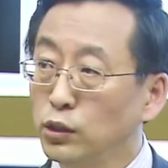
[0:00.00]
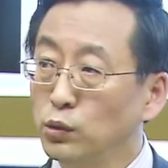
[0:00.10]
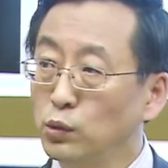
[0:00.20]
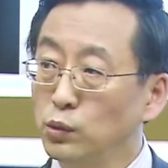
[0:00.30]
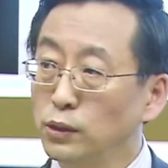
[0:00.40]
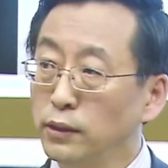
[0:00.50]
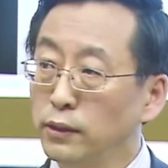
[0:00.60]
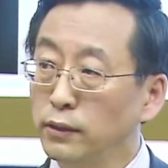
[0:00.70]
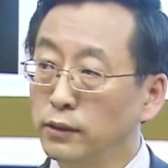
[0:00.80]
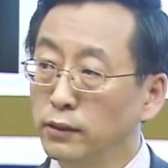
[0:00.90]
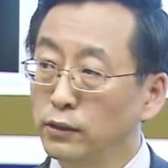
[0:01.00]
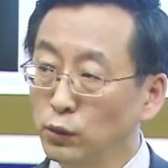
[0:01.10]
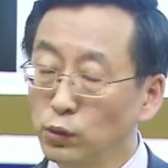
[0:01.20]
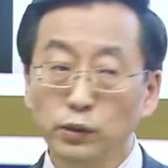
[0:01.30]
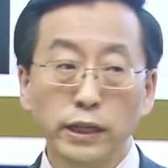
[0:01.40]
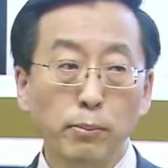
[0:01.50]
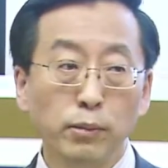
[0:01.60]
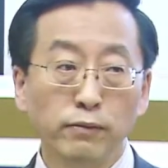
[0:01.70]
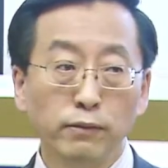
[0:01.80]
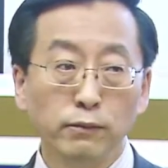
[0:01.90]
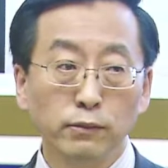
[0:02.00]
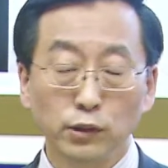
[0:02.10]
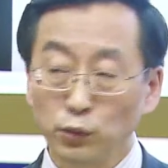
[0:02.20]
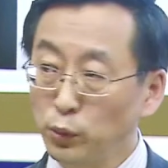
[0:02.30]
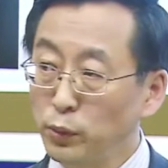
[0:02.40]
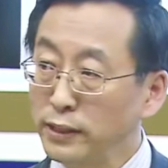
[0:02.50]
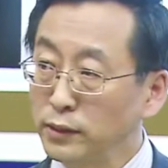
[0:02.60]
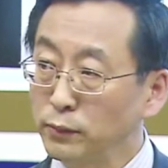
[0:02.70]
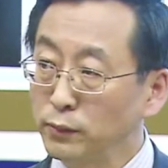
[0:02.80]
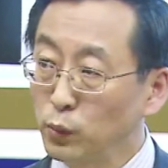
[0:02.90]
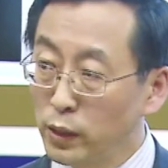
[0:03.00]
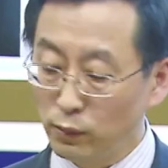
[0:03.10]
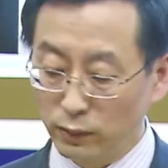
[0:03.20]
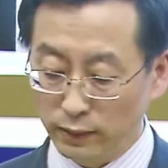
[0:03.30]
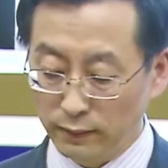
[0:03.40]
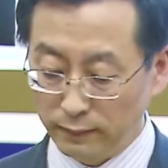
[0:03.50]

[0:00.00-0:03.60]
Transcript: to the total number of the rest of the world,